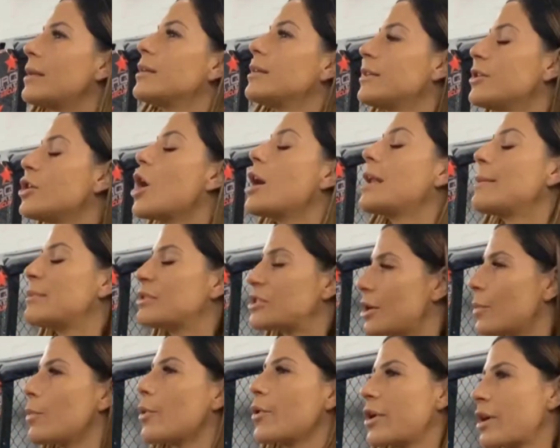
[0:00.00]
Yeah, let me
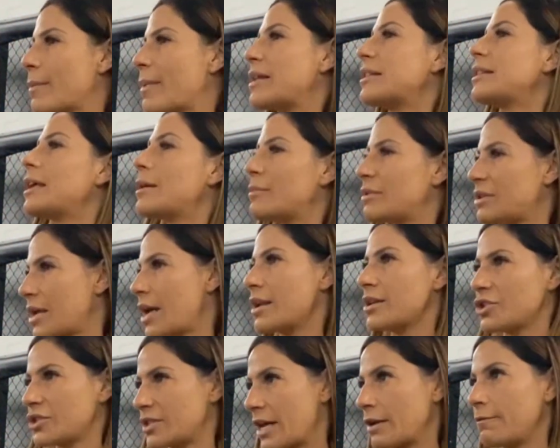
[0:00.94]
stop worrying about them and,
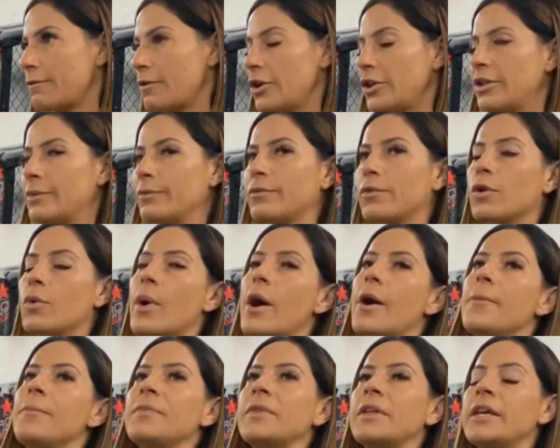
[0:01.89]
and just unfollow them for a
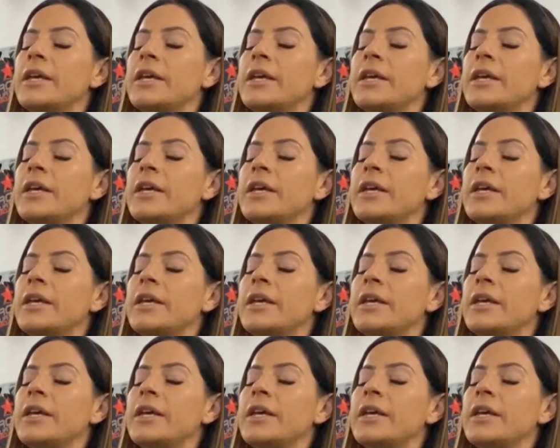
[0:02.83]
while.